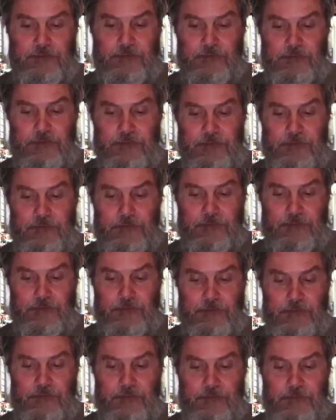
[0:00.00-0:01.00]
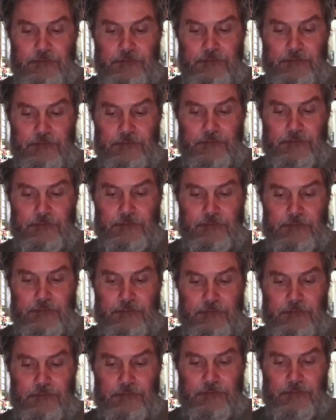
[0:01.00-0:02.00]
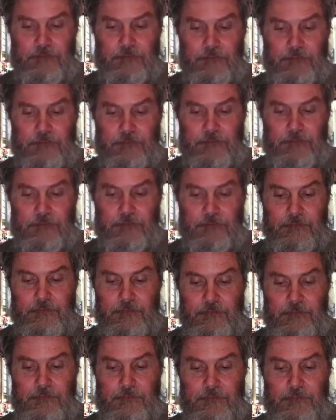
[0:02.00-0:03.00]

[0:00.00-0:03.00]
(silence)